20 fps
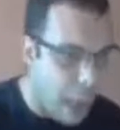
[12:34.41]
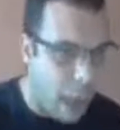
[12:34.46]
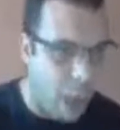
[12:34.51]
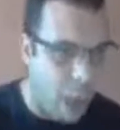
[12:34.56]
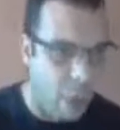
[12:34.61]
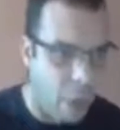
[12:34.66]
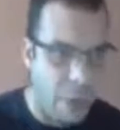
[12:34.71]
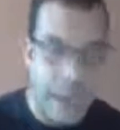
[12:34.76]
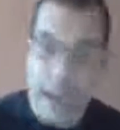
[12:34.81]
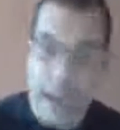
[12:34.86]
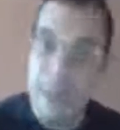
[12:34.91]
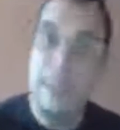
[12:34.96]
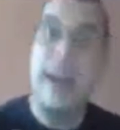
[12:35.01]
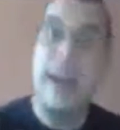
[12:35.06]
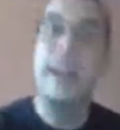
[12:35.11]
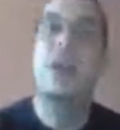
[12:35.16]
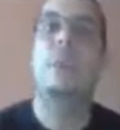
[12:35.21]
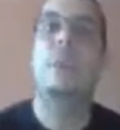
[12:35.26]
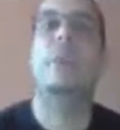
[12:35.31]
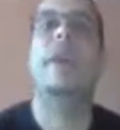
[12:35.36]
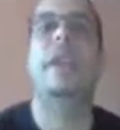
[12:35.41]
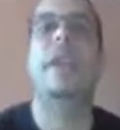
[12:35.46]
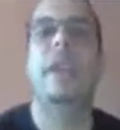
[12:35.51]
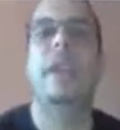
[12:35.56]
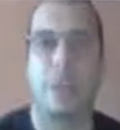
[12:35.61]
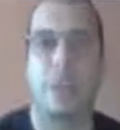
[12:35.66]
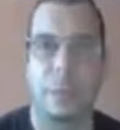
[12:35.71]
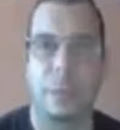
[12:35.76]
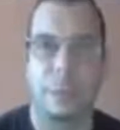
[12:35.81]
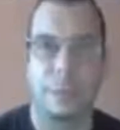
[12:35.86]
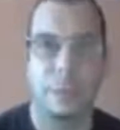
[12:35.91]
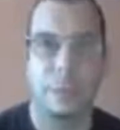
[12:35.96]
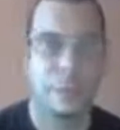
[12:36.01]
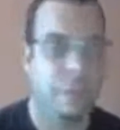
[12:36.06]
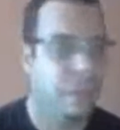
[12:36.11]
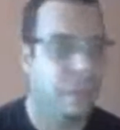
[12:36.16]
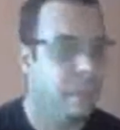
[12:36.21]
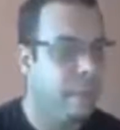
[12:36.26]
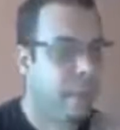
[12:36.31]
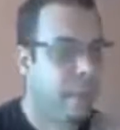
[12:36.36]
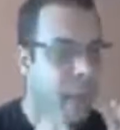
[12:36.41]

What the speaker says: wow, in my opinion,